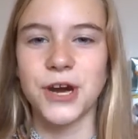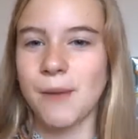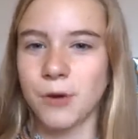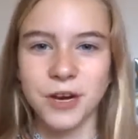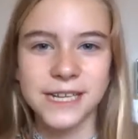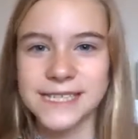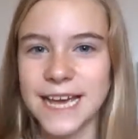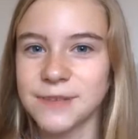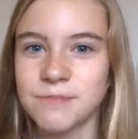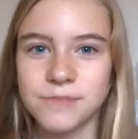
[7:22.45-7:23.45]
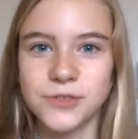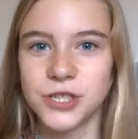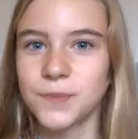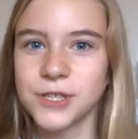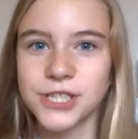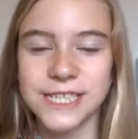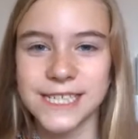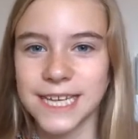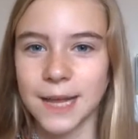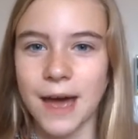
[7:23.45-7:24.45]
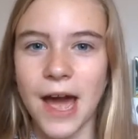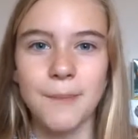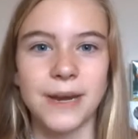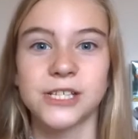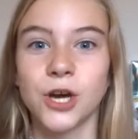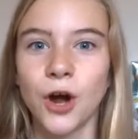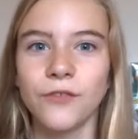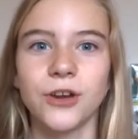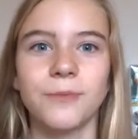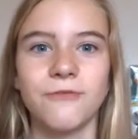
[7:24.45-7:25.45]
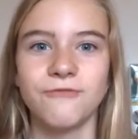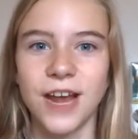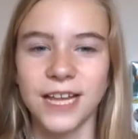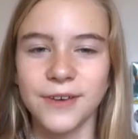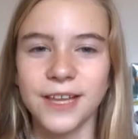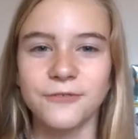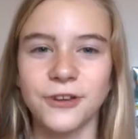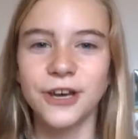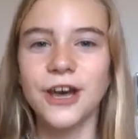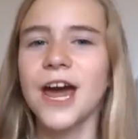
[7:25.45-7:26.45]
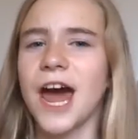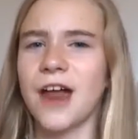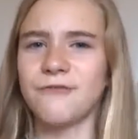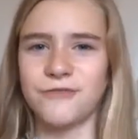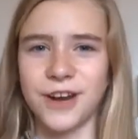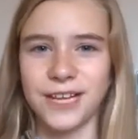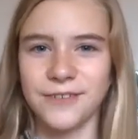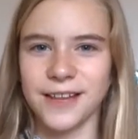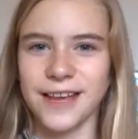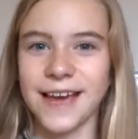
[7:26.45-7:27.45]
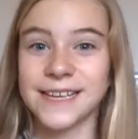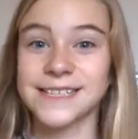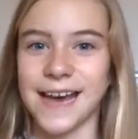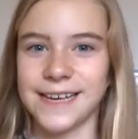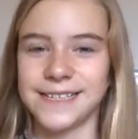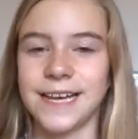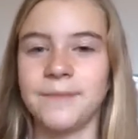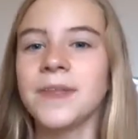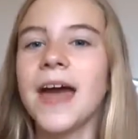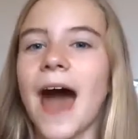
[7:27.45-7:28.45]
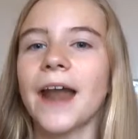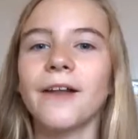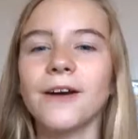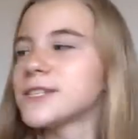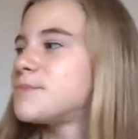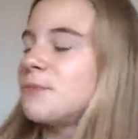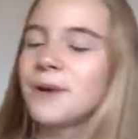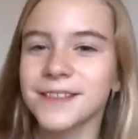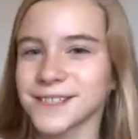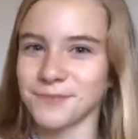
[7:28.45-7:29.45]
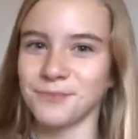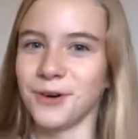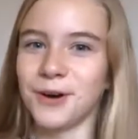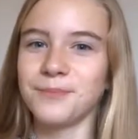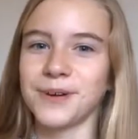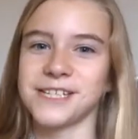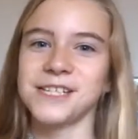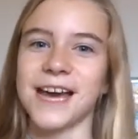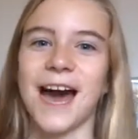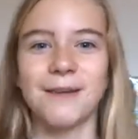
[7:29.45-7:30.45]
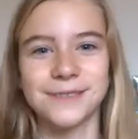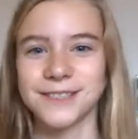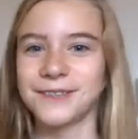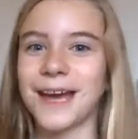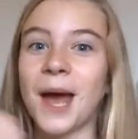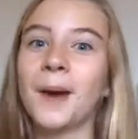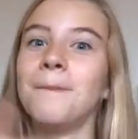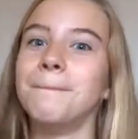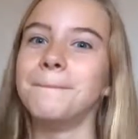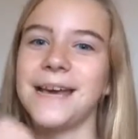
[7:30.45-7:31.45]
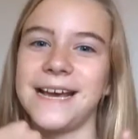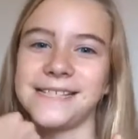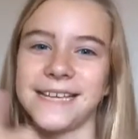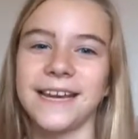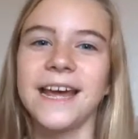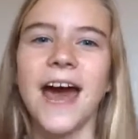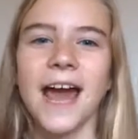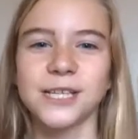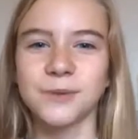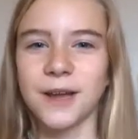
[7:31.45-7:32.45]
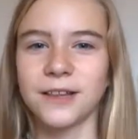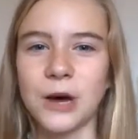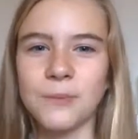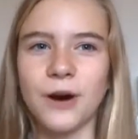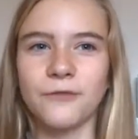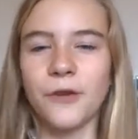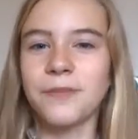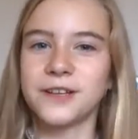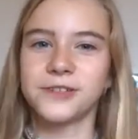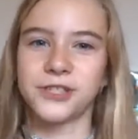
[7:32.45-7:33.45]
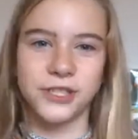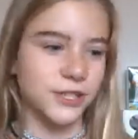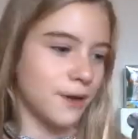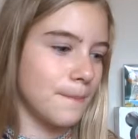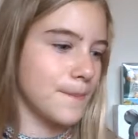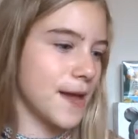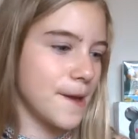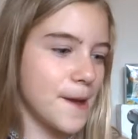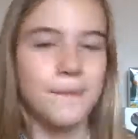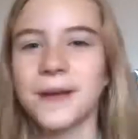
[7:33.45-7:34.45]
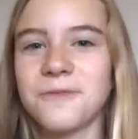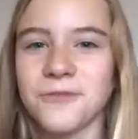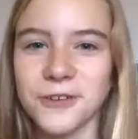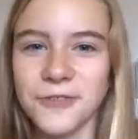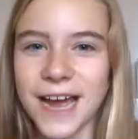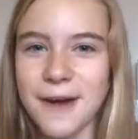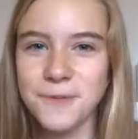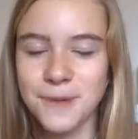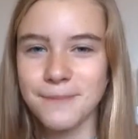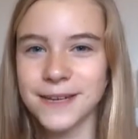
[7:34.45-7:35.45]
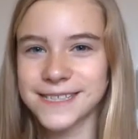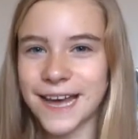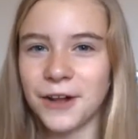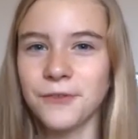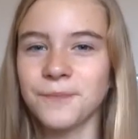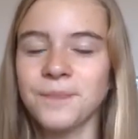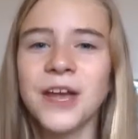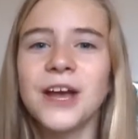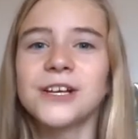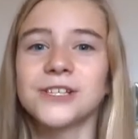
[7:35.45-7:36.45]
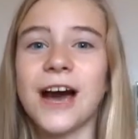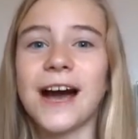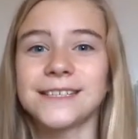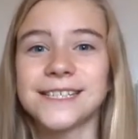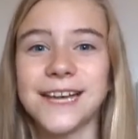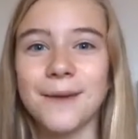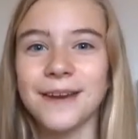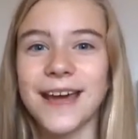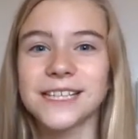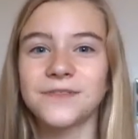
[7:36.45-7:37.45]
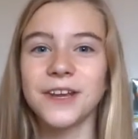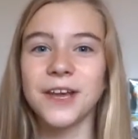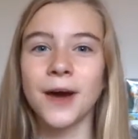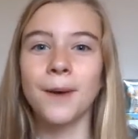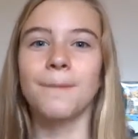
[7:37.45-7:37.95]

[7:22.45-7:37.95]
I'm not going to say too much detail about it, but it's hopefully going to be really, really fun and really, really exciting. And I'll also be with someone, which is absolutely amazing. It's going to be a lot more fun than just me being in front of a camera by myself. So I'll see you on my next video.